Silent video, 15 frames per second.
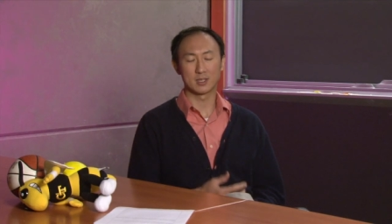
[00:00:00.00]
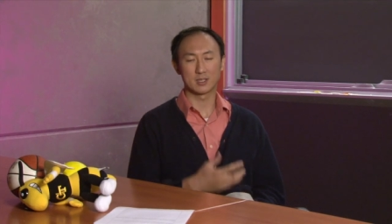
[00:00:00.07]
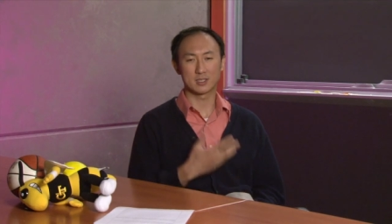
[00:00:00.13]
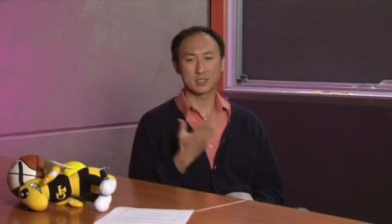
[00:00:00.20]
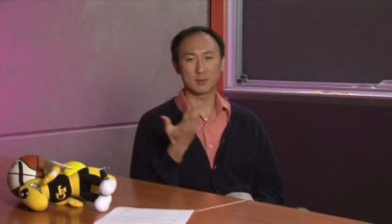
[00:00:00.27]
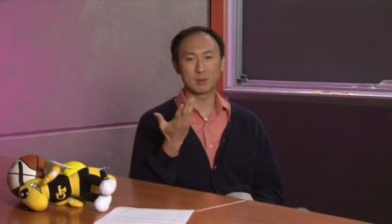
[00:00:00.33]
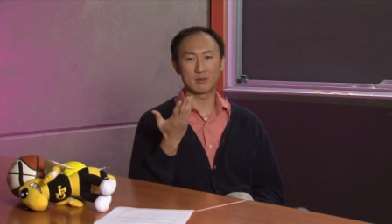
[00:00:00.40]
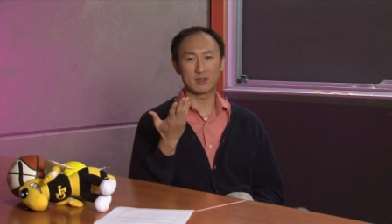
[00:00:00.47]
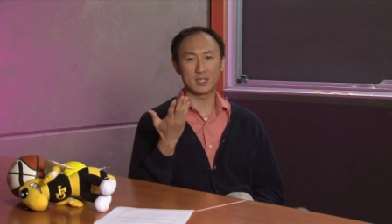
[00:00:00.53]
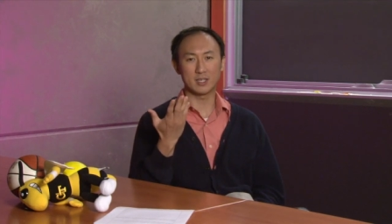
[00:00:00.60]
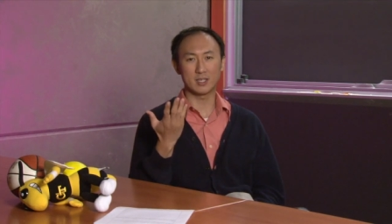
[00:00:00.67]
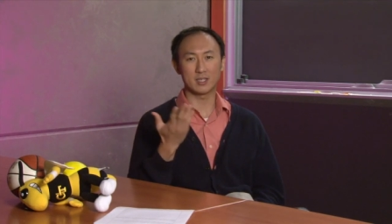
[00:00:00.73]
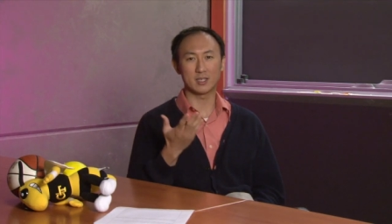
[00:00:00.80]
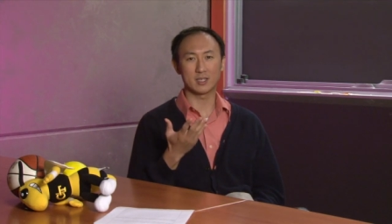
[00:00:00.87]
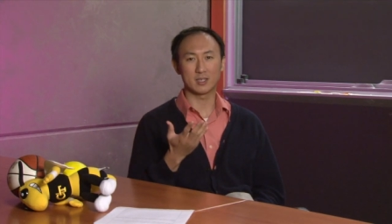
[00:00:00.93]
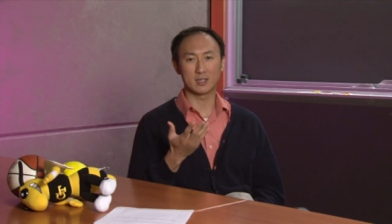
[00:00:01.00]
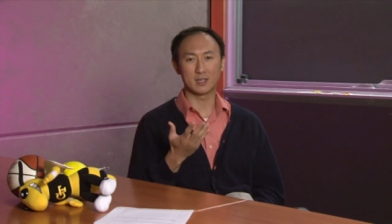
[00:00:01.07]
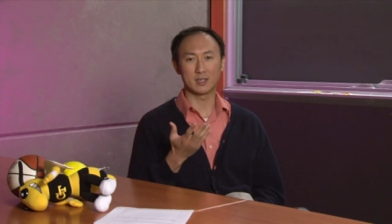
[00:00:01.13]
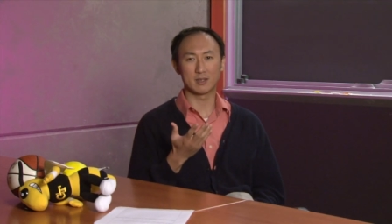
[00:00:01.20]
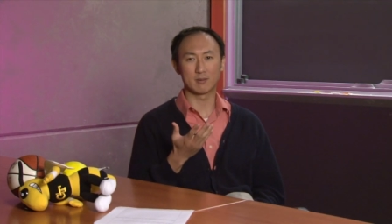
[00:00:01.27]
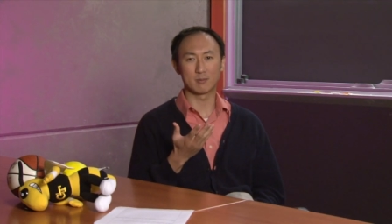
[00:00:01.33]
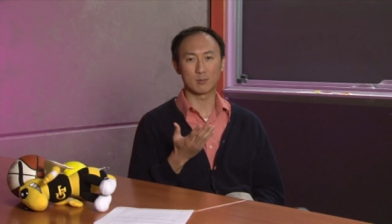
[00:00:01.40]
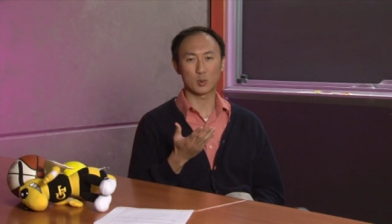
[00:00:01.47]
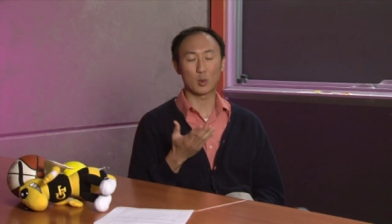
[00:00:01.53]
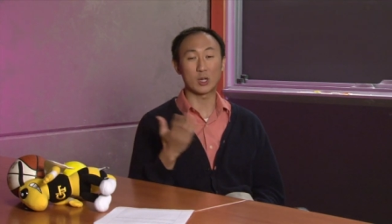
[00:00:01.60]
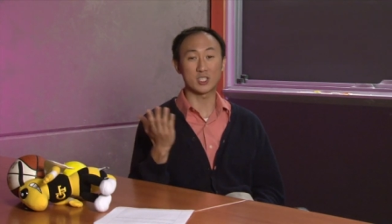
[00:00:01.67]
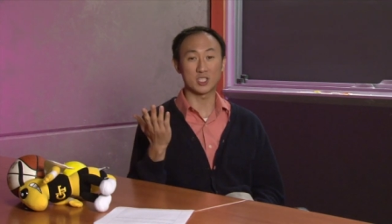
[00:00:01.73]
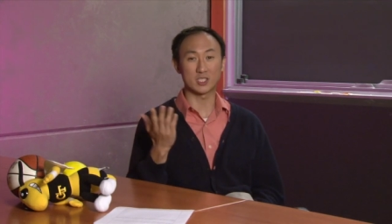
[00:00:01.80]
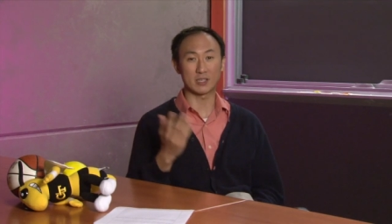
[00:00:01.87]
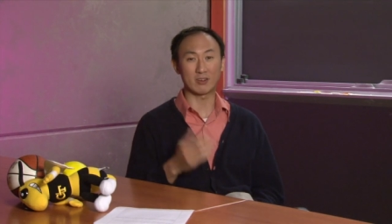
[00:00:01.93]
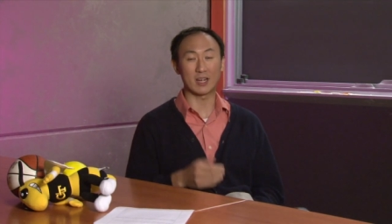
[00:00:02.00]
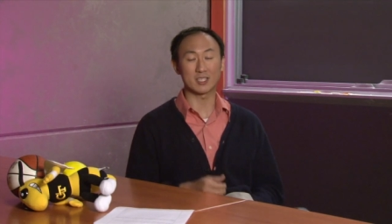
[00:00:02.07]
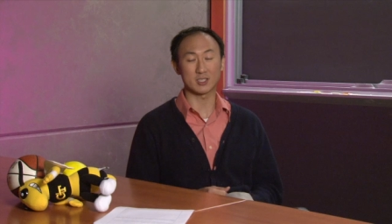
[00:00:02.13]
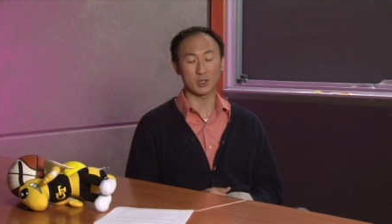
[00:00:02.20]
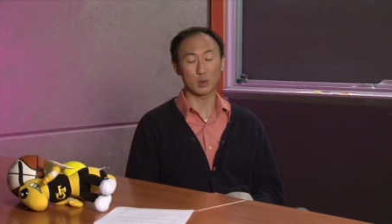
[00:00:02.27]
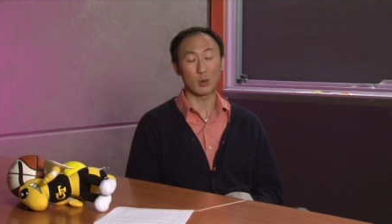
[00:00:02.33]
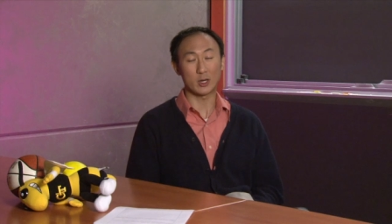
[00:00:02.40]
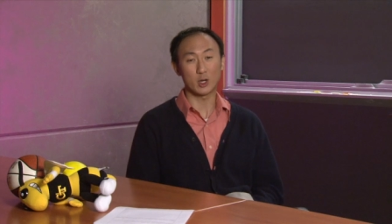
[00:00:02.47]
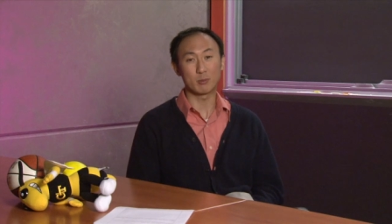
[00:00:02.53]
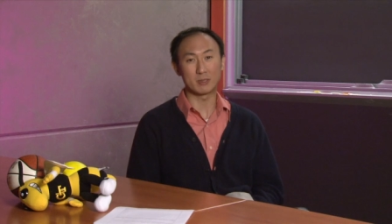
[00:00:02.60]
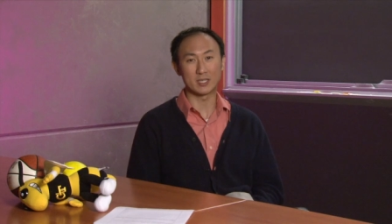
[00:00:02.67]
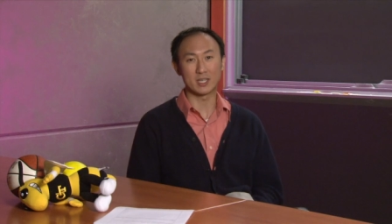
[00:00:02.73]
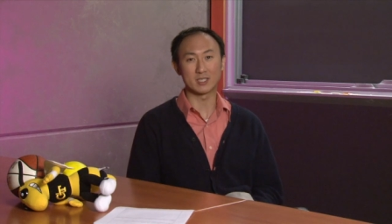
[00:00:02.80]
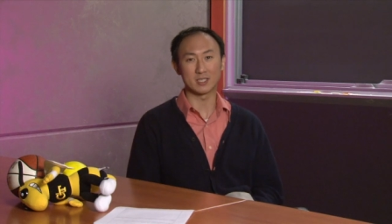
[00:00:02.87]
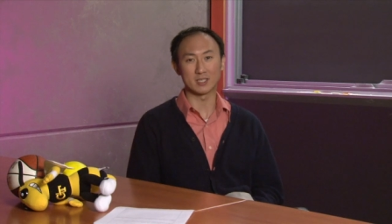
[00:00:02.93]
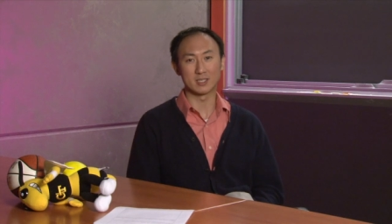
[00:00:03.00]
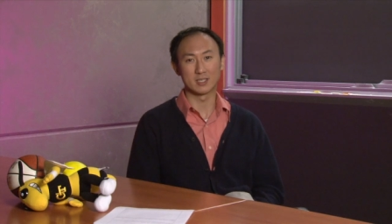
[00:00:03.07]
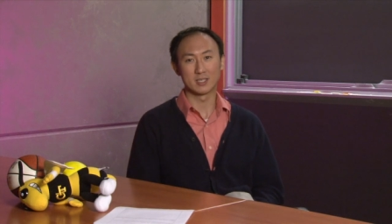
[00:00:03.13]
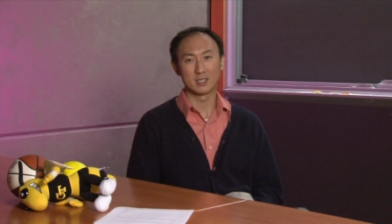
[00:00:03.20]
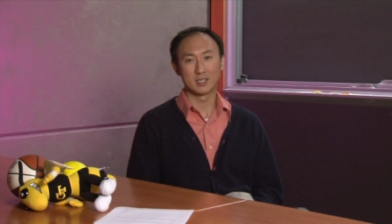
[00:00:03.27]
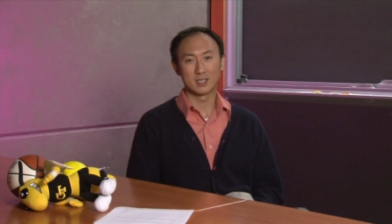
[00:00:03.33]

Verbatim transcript: some of the um, questions I've asked are quite open-ended.